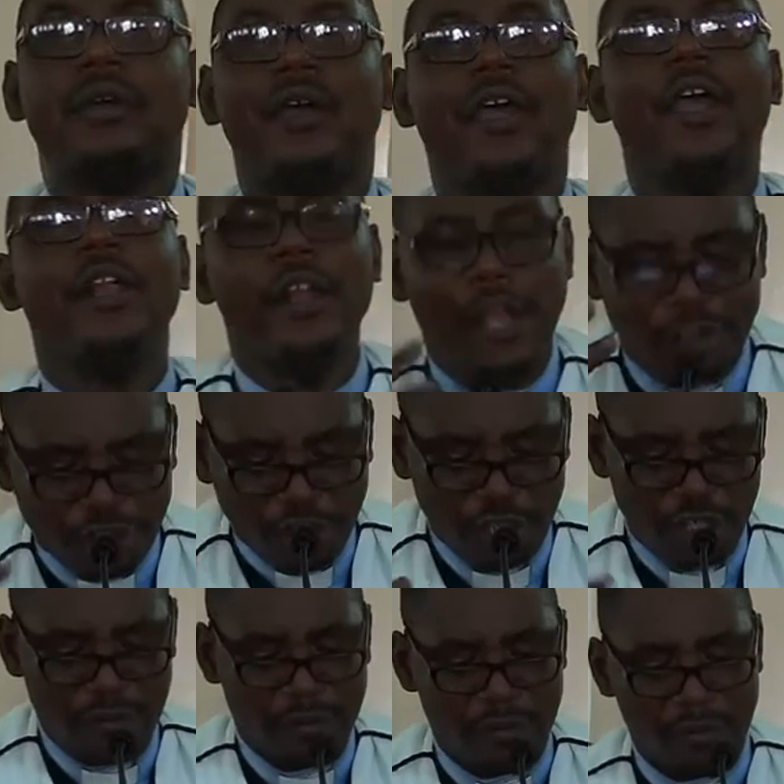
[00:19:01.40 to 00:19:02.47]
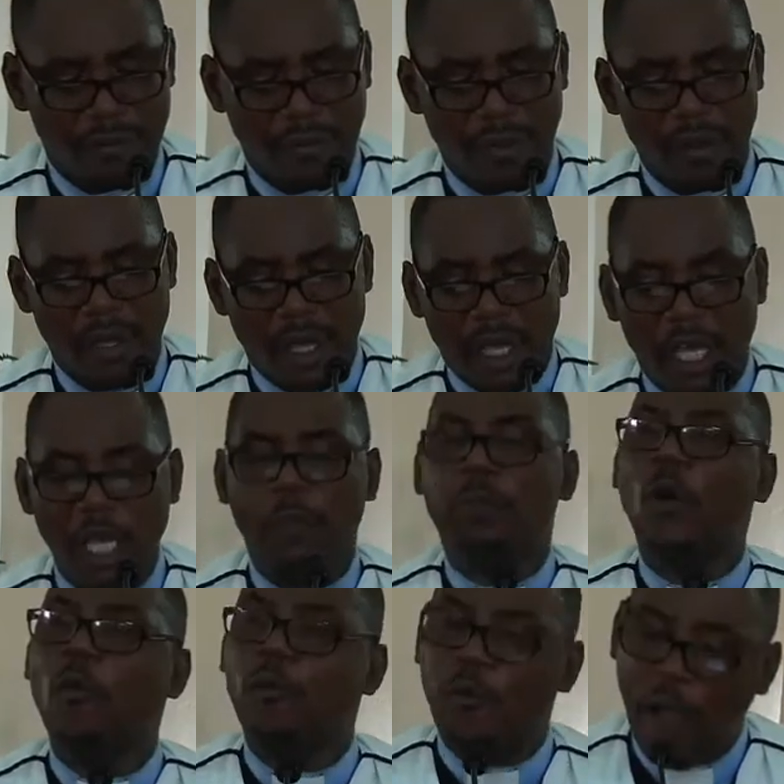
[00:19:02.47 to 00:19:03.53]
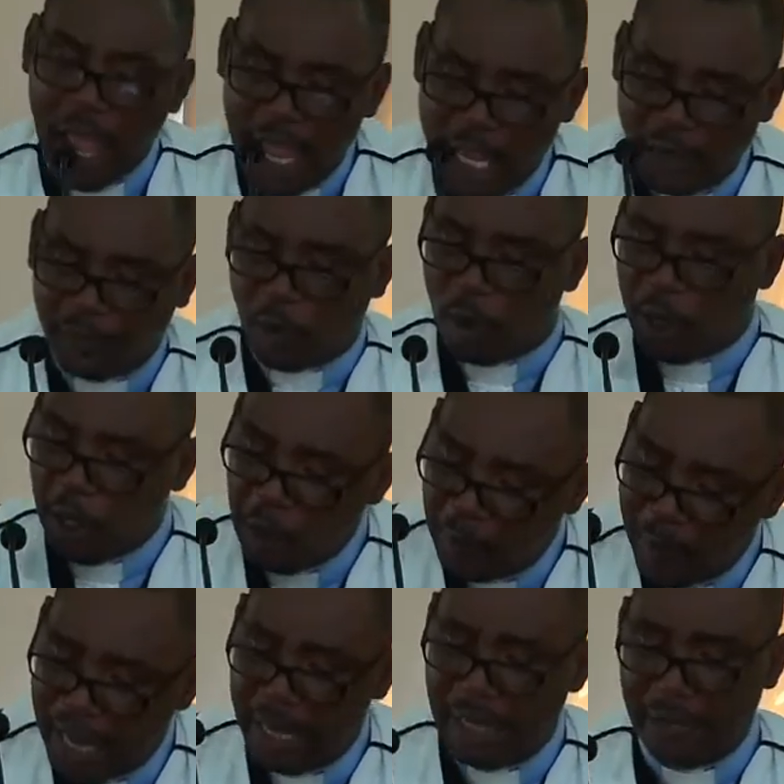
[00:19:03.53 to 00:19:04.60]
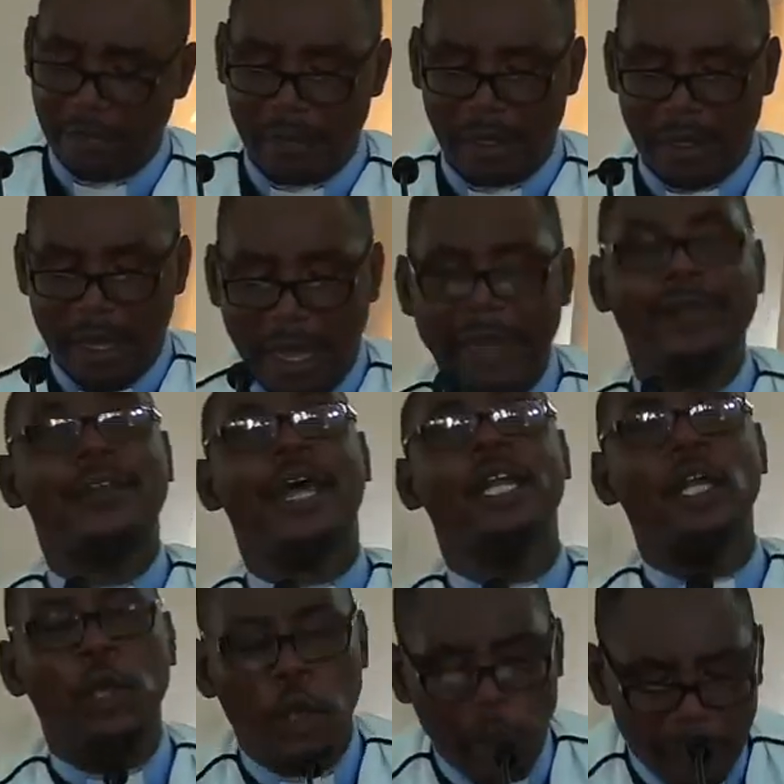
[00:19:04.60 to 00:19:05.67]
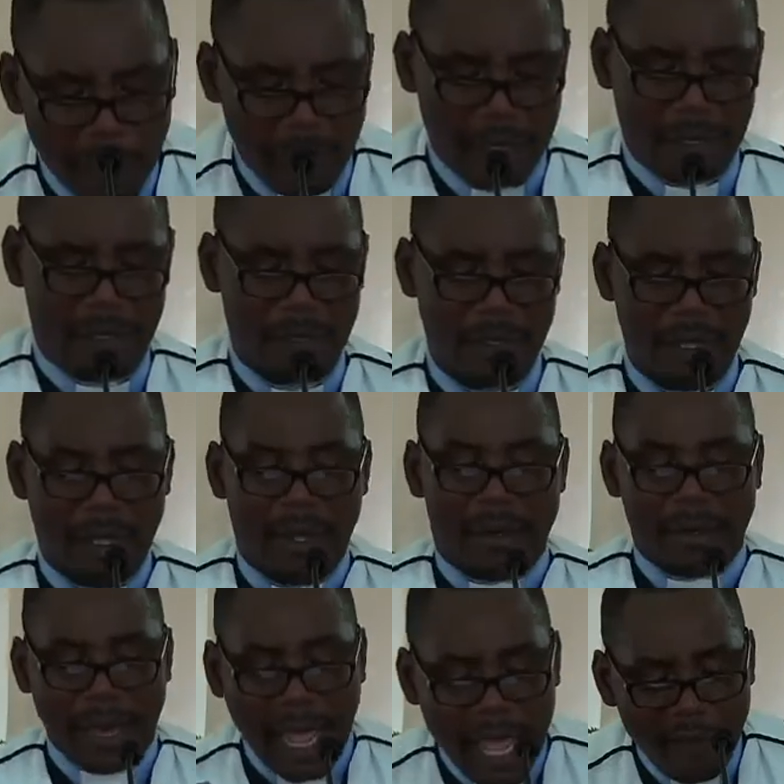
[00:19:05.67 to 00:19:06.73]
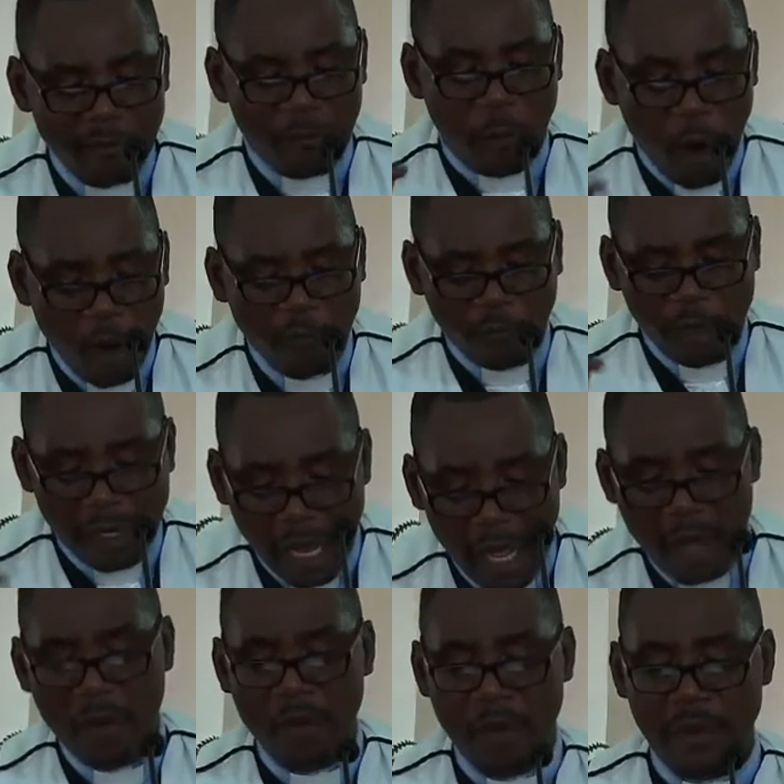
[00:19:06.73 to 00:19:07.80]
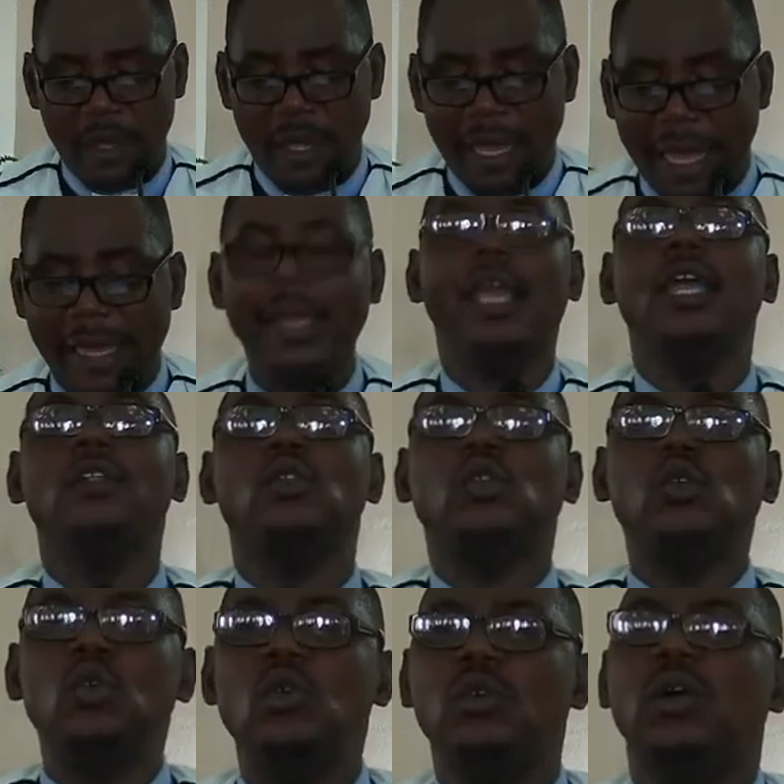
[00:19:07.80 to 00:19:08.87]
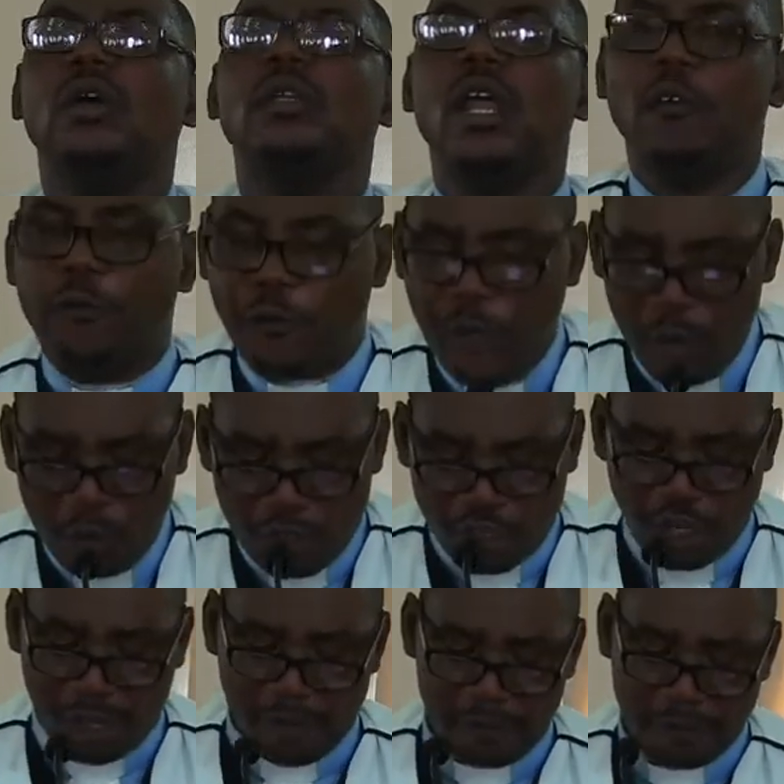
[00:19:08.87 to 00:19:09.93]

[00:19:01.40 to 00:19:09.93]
energy. He provides for human and non-human life, both now and into the future.